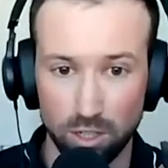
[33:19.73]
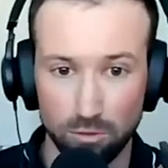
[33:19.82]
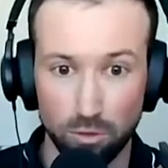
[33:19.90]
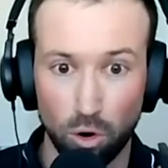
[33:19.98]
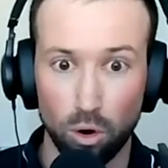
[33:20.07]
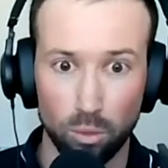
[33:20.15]

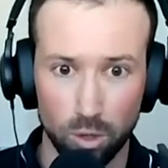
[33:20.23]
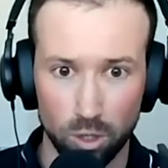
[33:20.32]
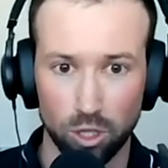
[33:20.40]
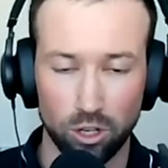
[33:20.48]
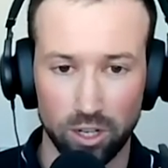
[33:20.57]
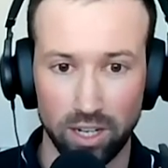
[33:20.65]
forward
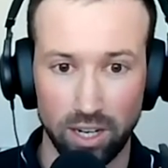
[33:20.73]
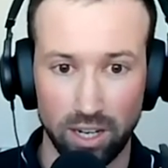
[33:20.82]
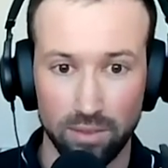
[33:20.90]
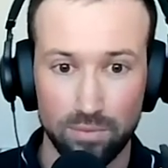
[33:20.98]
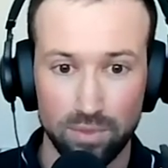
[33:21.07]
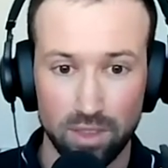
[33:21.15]

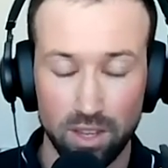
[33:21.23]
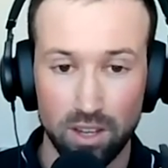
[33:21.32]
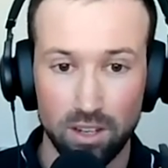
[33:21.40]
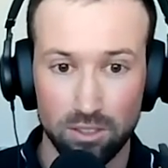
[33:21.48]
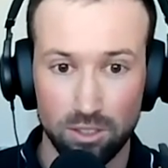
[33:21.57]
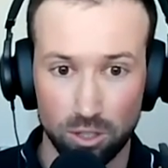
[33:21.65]
looking
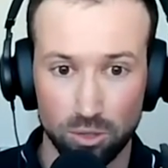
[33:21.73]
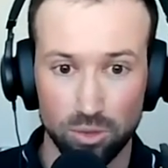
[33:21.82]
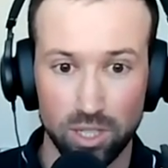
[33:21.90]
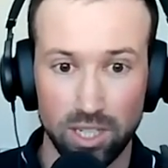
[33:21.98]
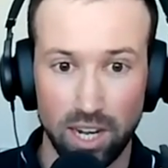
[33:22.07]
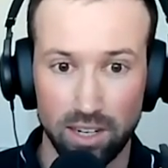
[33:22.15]
to
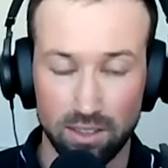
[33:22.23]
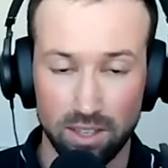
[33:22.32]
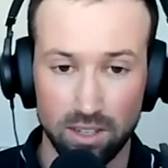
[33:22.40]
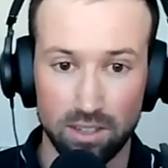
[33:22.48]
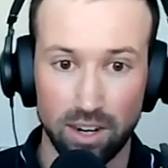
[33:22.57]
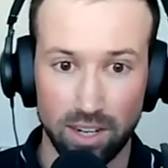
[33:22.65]
create
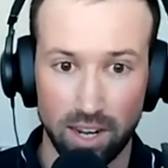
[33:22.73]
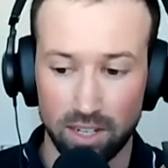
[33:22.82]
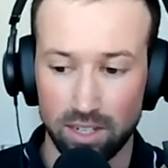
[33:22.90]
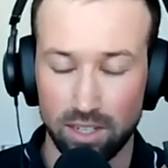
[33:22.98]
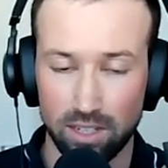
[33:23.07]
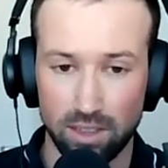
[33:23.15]
this
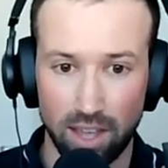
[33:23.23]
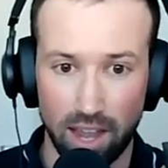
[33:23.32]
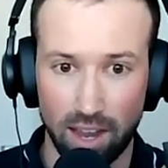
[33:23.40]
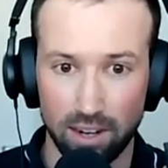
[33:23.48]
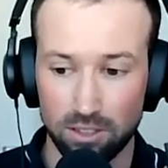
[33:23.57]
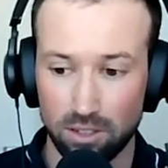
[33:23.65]
identity
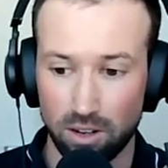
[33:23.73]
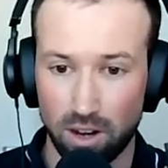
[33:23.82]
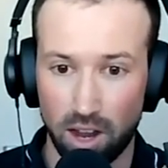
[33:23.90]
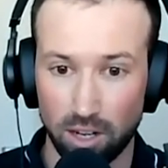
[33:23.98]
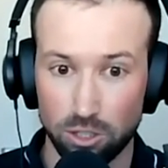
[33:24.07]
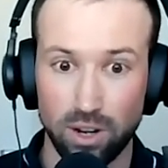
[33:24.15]
that
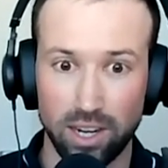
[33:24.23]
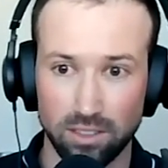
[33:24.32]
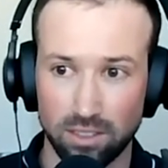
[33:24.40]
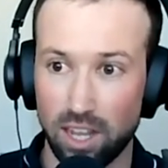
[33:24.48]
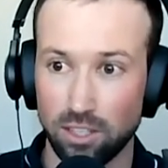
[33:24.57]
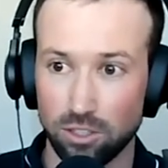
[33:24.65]

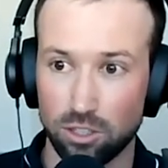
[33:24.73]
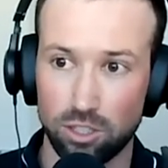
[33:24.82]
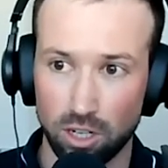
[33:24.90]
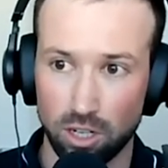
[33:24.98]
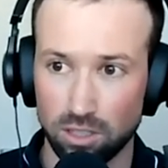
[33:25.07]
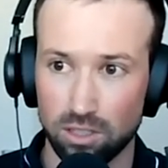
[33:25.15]
transcends
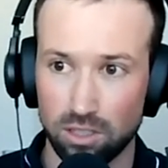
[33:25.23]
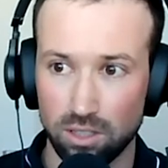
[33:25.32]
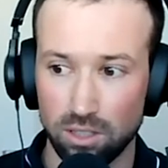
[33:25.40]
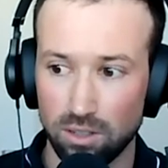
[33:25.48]
just